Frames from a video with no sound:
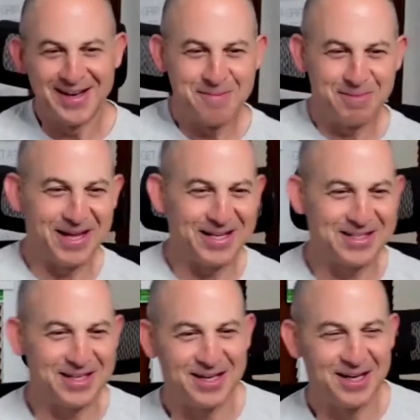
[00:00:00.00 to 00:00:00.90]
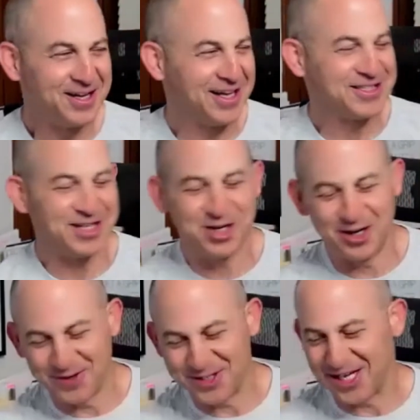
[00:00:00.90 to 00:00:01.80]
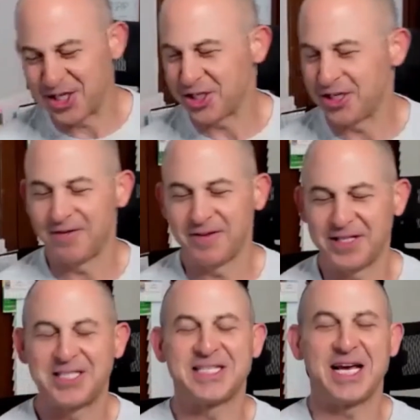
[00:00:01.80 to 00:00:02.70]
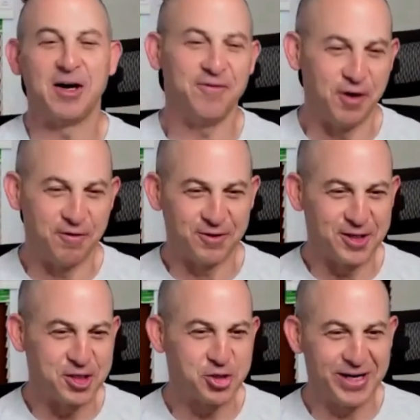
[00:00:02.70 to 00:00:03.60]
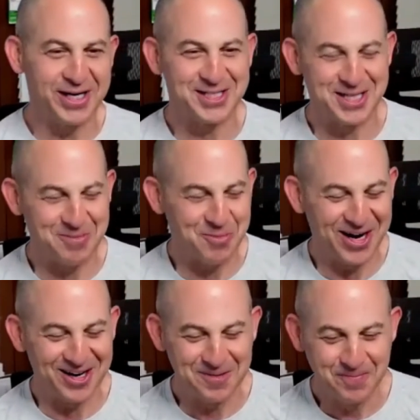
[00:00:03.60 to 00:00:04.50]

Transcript: But that's a conversation of itself over a drink somewhere.